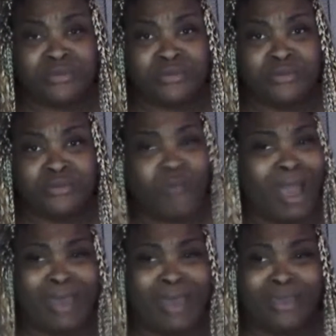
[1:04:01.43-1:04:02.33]
Why?
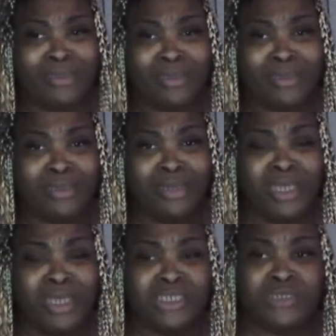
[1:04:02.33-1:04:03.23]

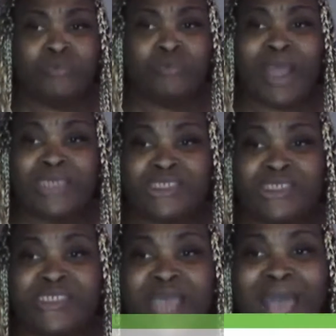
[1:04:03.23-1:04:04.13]
Right. She
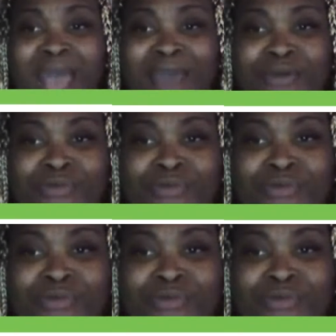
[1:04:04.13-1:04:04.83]
said, I don't know,